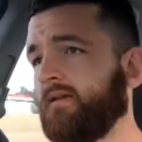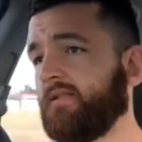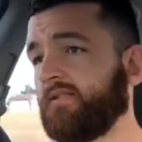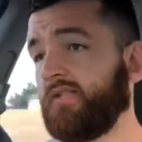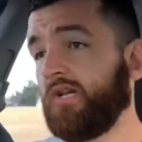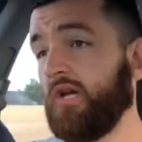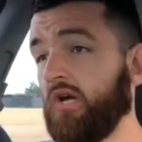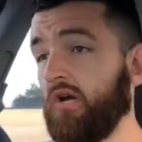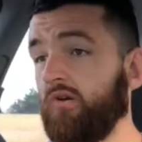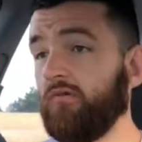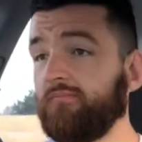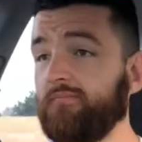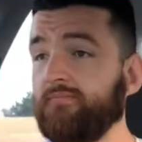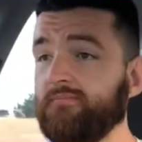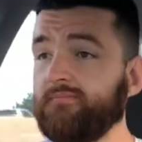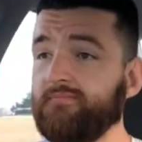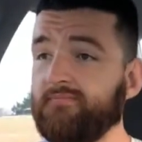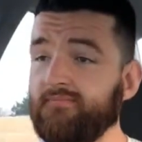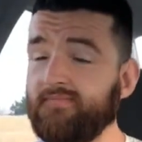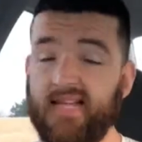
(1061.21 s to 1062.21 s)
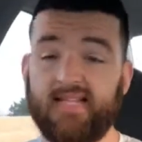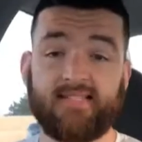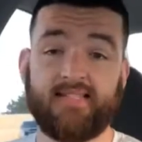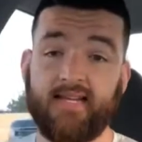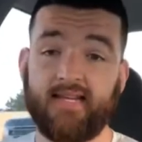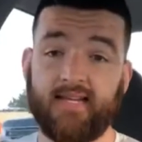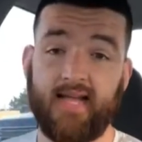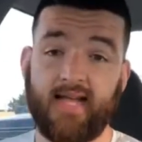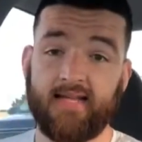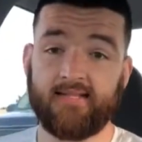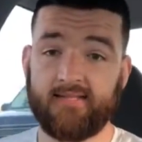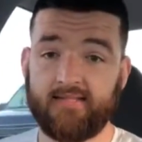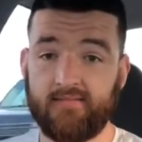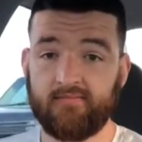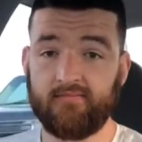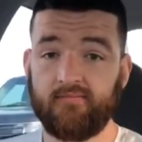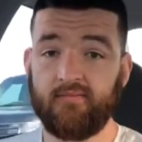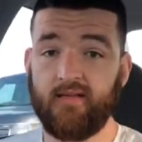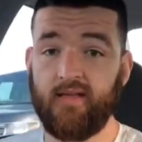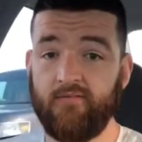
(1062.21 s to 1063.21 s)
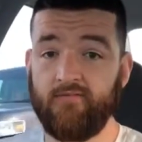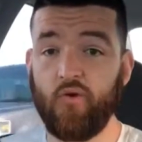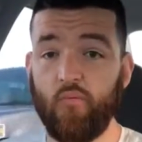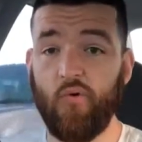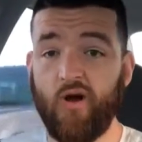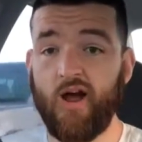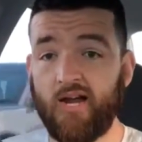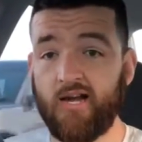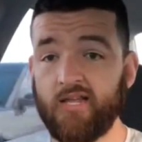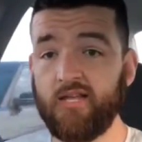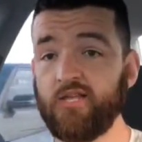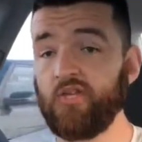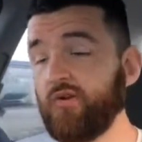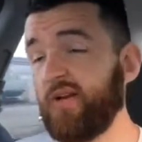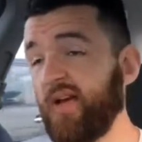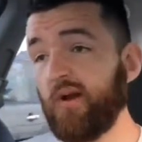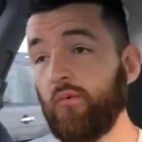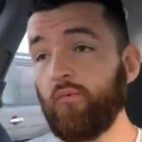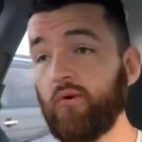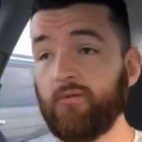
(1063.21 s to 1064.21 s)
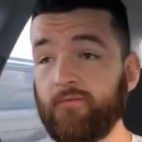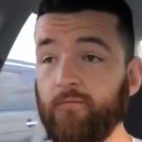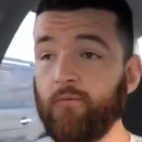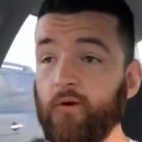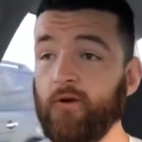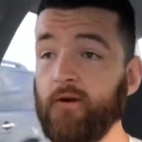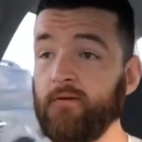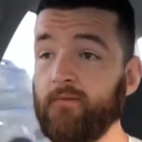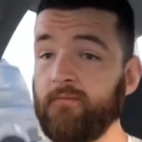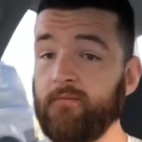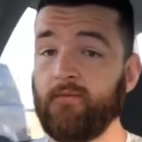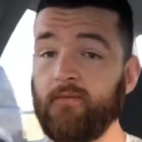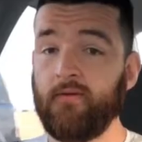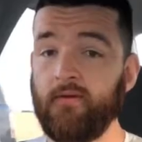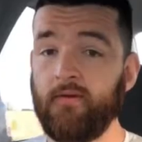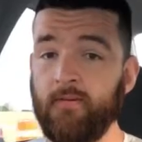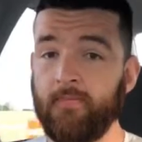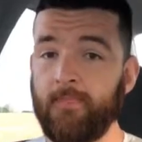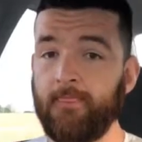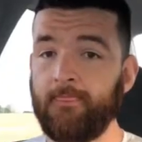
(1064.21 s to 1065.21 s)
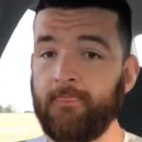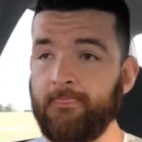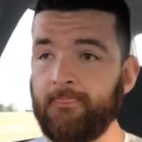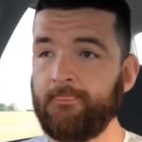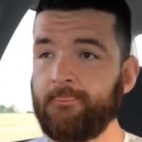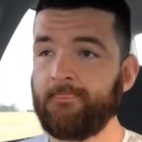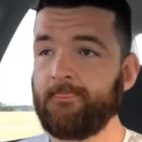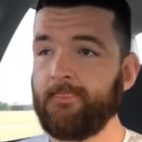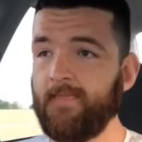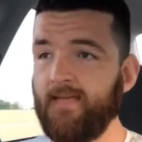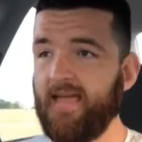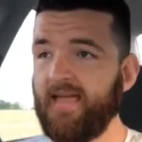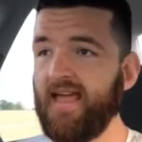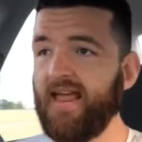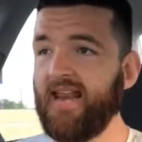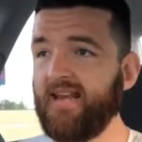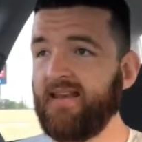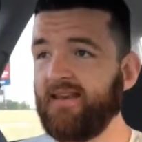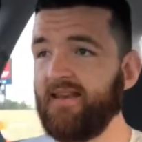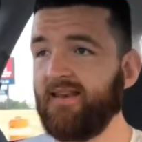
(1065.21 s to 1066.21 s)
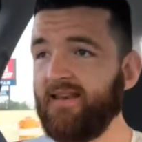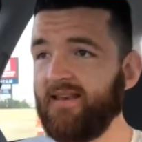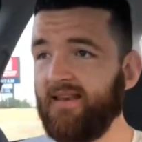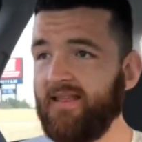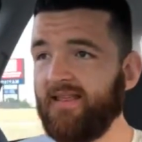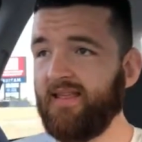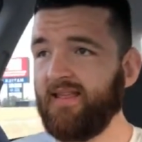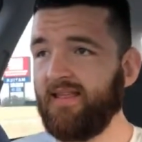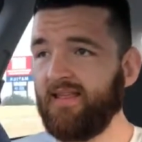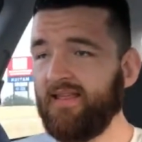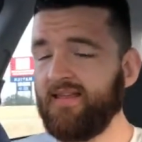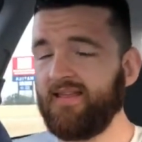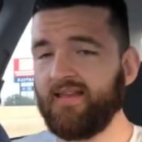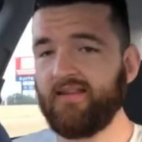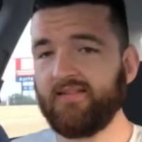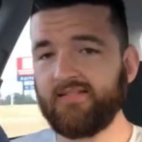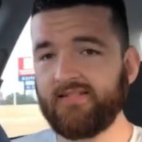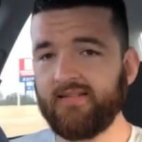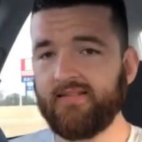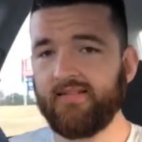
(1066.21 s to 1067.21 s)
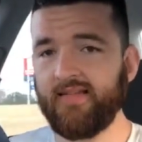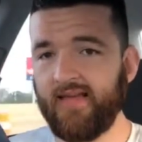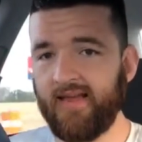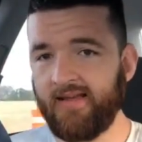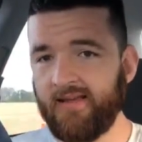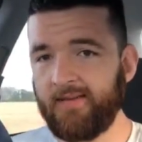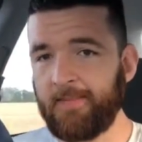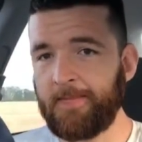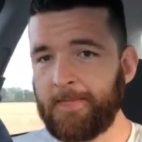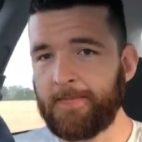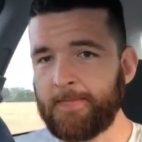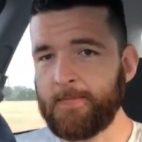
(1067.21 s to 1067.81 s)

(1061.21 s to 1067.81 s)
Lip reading: So that's it, guys. If you want it, you got to work for it. And here's the thing.